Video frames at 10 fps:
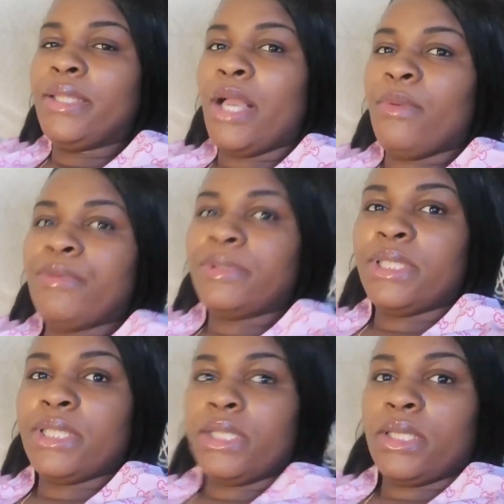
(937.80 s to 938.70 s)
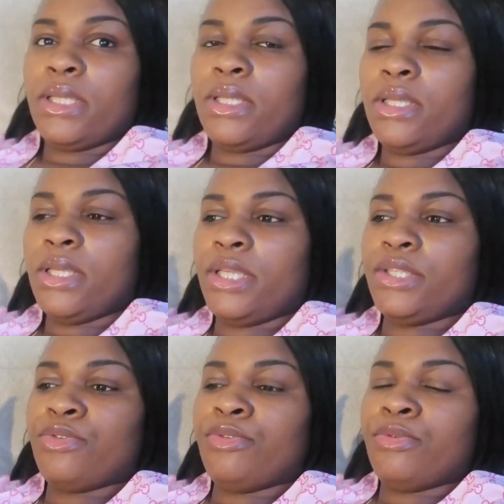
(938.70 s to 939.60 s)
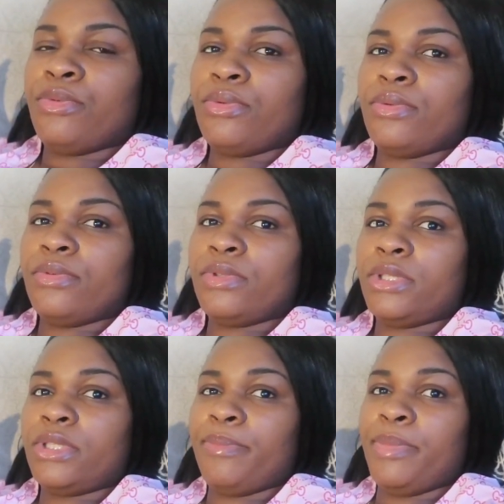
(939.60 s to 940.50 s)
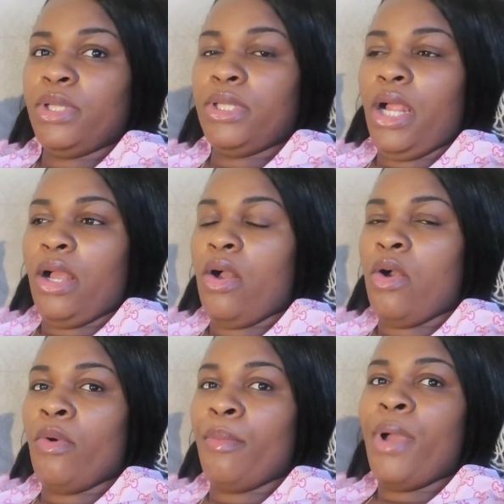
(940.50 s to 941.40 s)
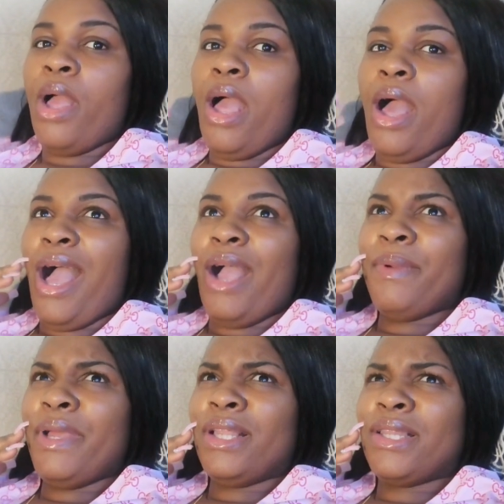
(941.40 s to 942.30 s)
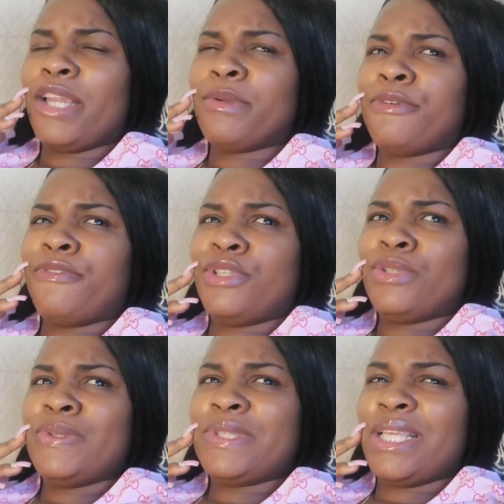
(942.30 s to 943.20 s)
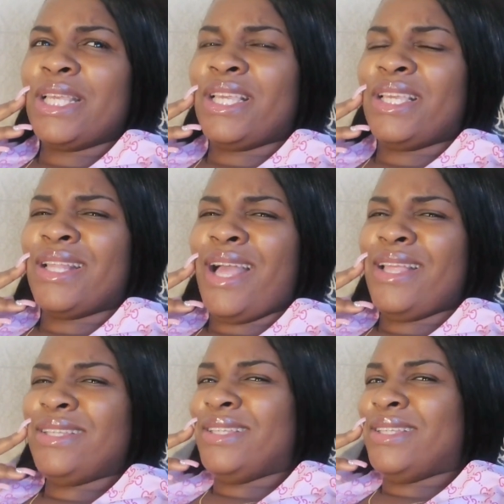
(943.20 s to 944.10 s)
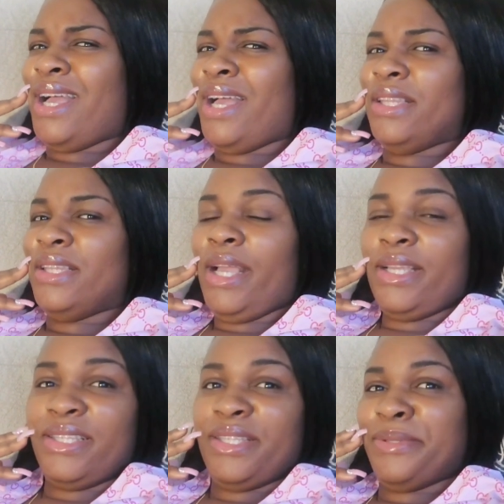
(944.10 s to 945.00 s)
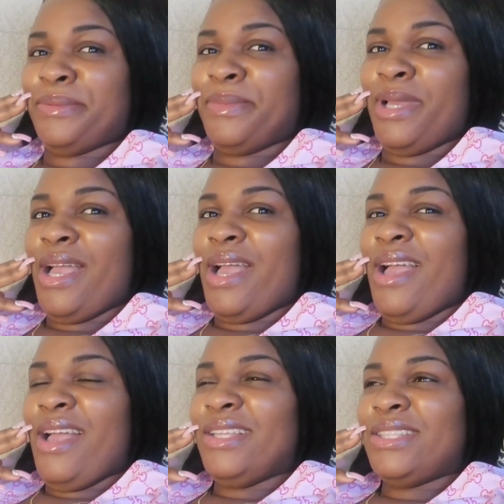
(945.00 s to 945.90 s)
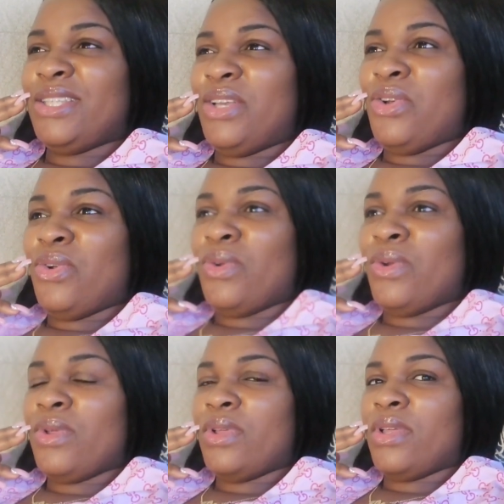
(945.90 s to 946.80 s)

that we was looking into to build our home, I read a lot of reviews and I did not like them. So